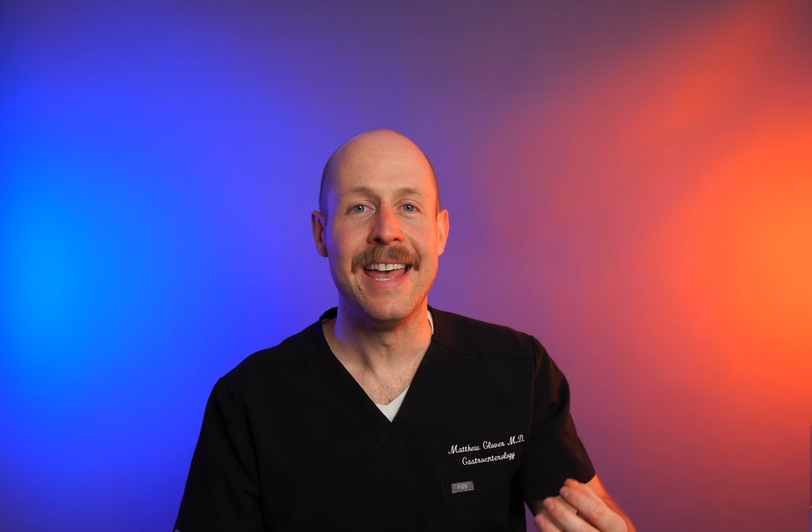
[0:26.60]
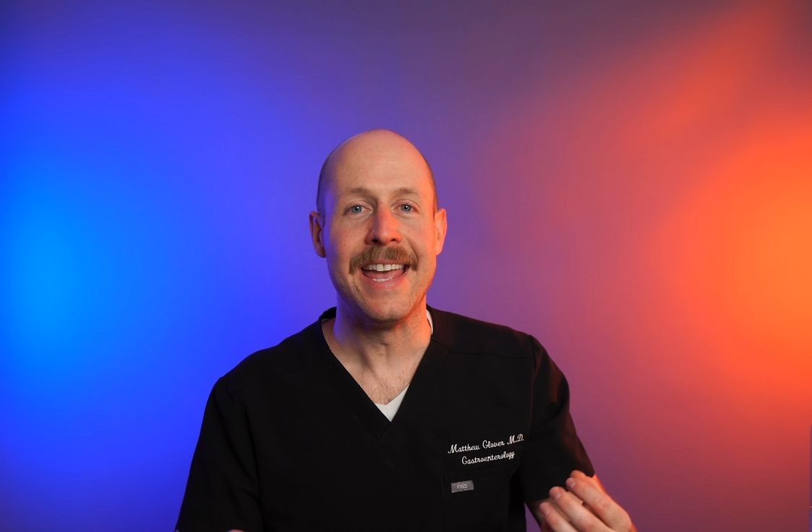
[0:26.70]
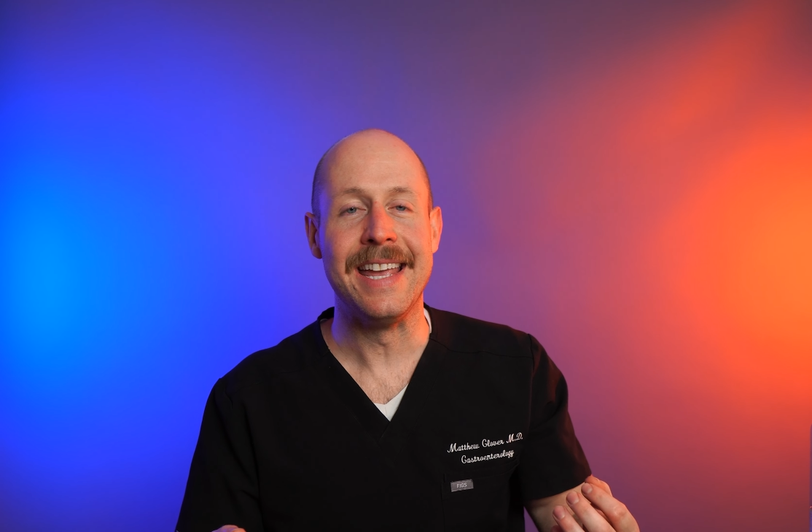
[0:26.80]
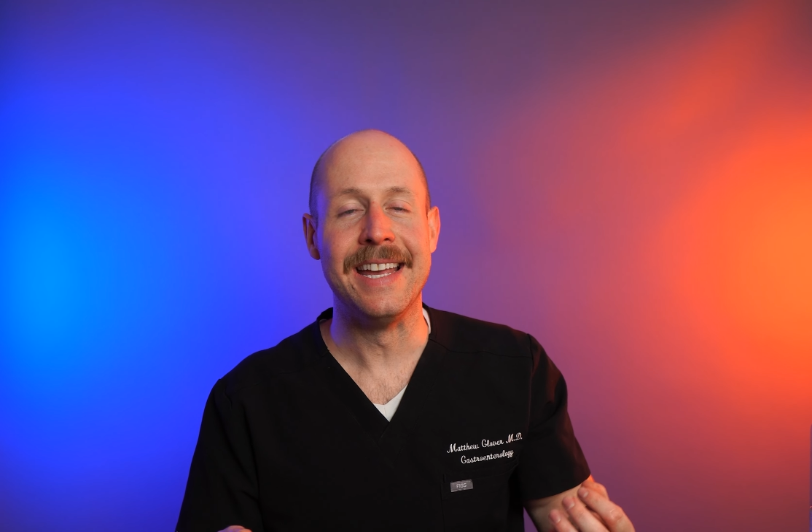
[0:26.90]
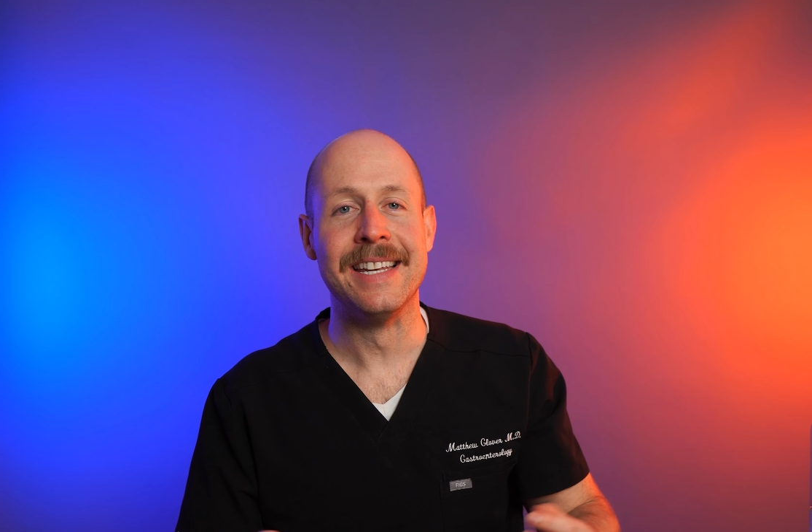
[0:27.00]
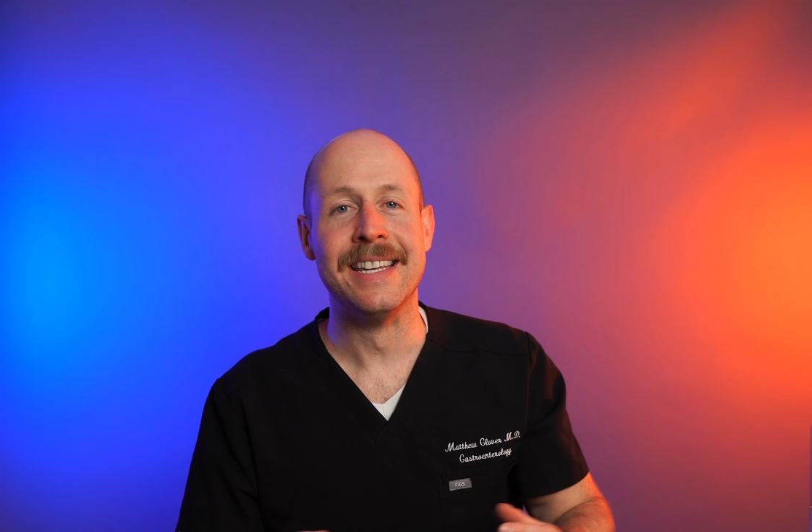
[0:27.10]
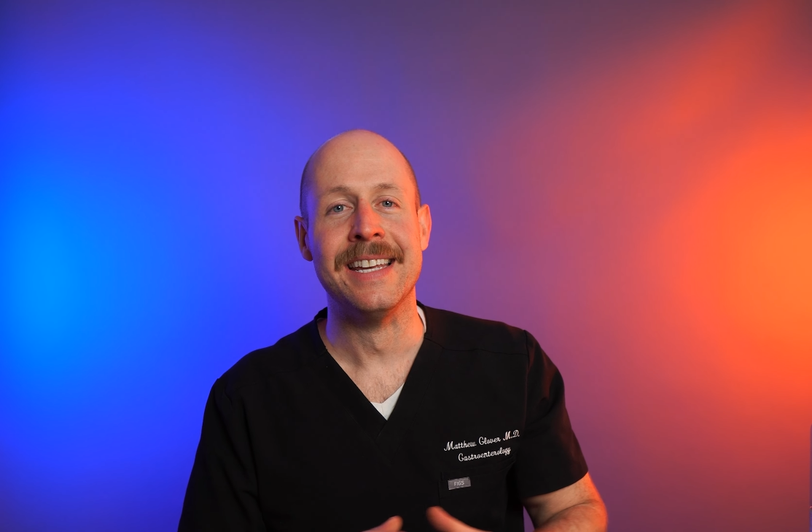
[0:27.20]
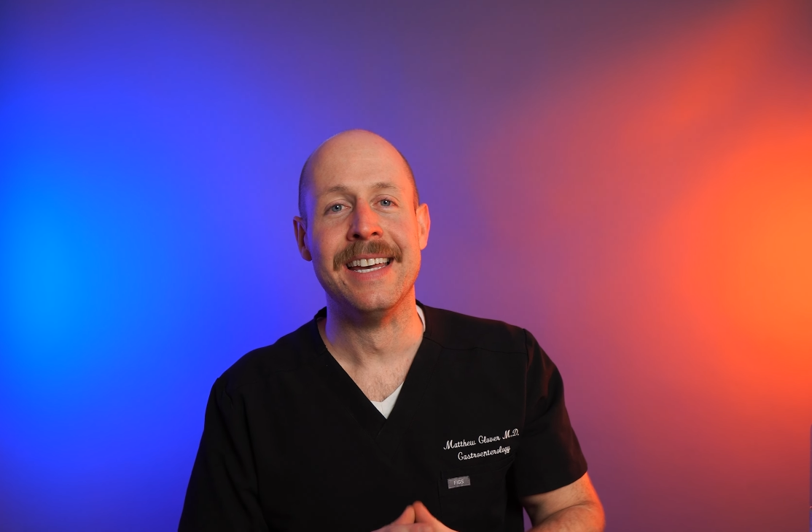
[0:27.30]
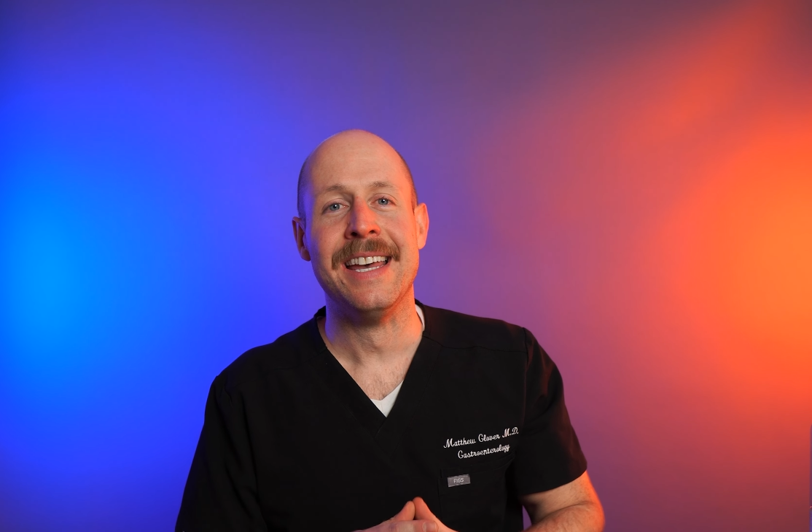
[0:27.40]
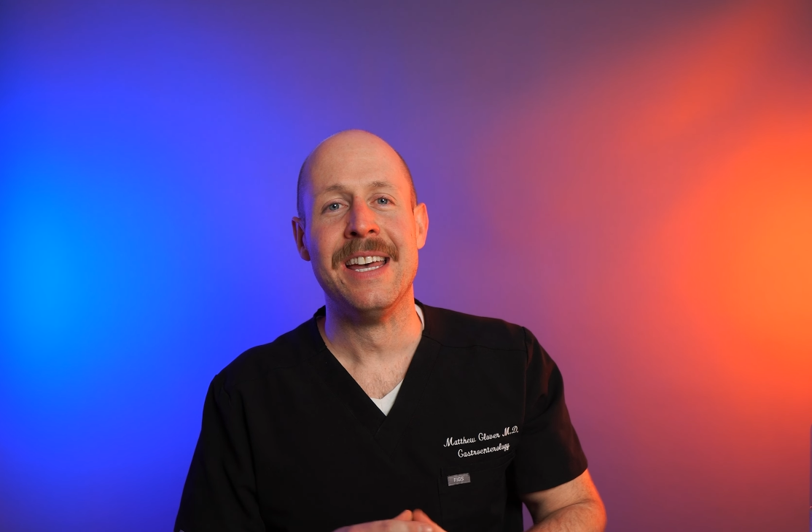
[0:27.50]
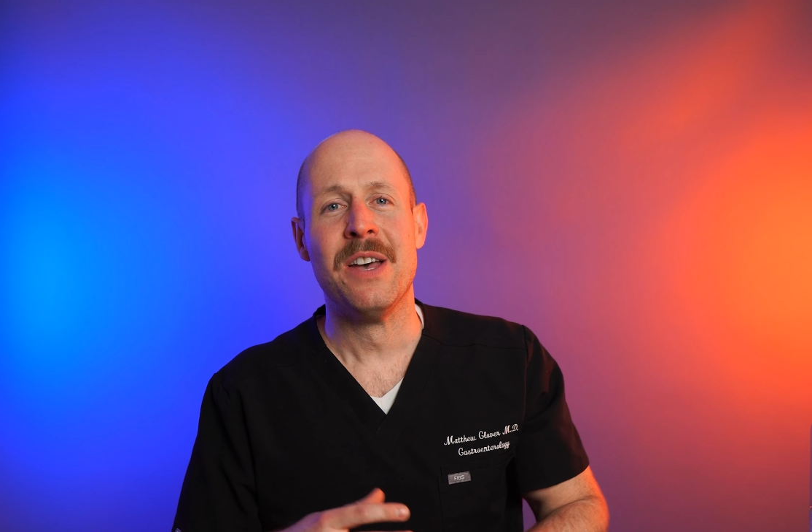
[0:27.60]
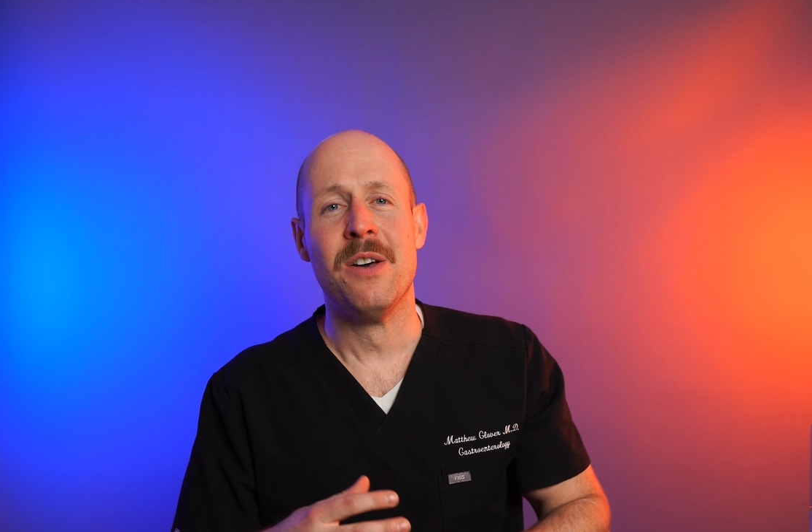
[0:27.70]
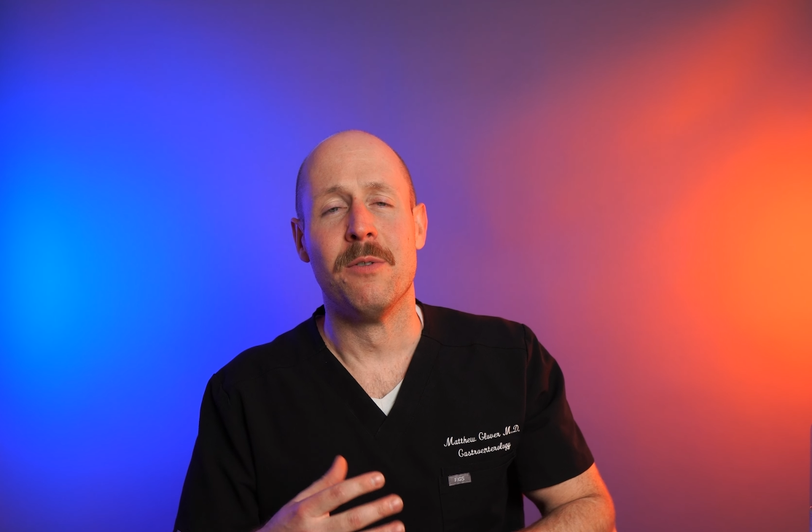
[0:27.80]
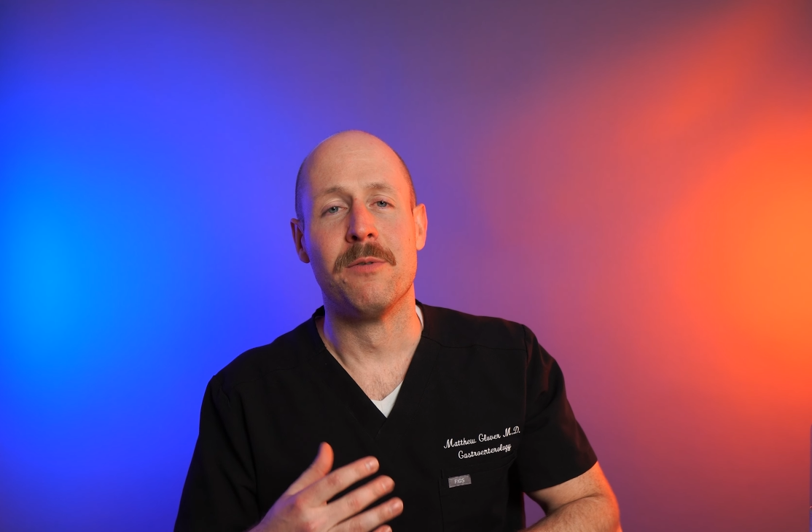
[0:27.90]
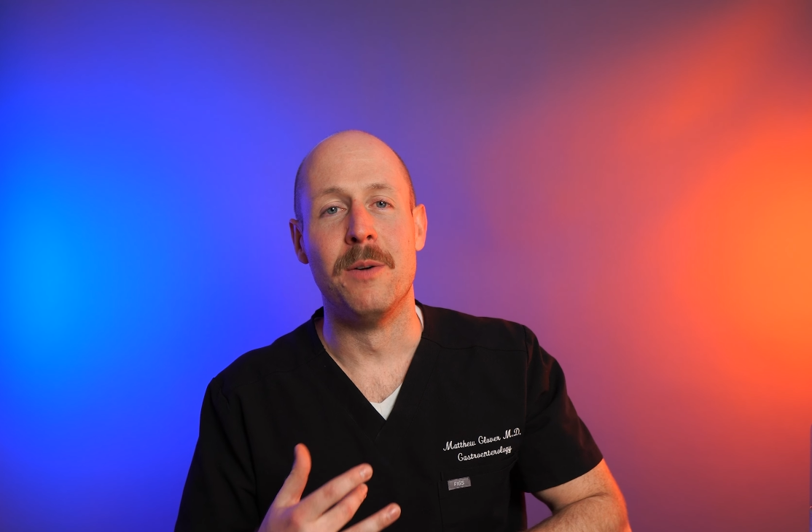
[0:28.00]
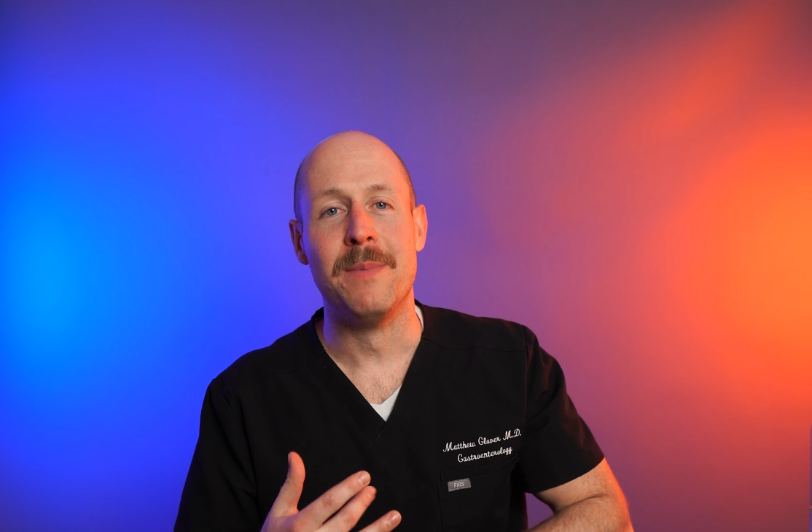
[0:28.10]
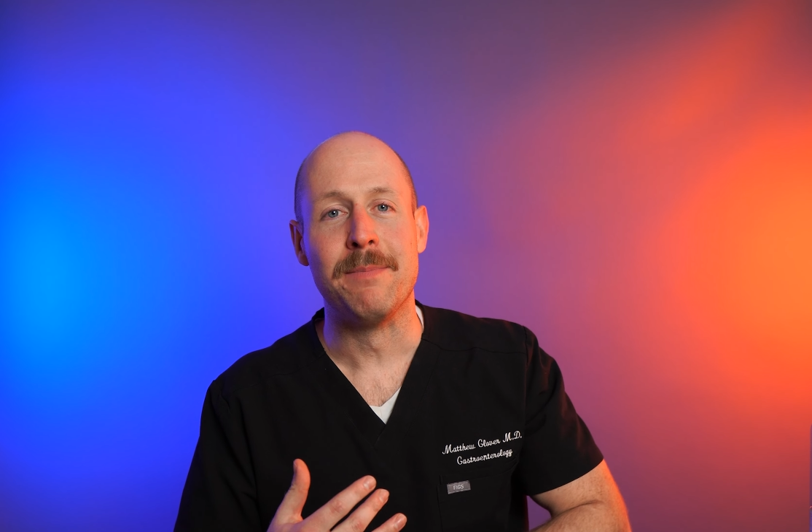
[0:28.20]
And from a